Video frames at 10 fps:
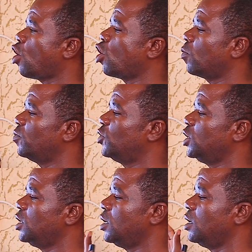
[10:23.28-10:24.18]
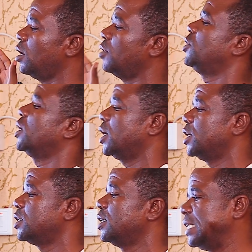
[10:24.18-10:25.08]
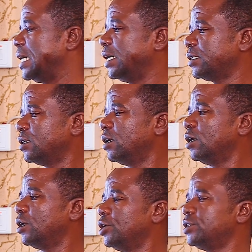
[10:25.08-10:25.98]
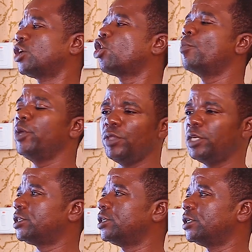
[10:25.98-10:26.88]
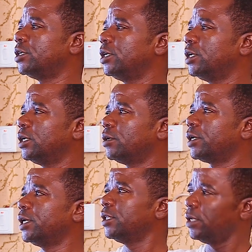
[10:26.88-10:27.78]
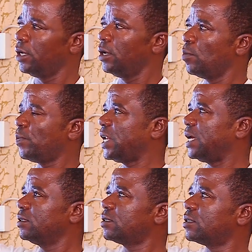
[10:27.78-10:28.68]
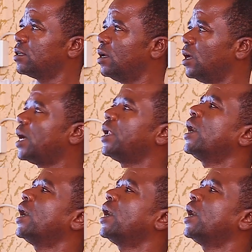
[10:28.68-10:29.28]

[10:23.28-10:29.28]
up the dash. That is the community. All right? Plants and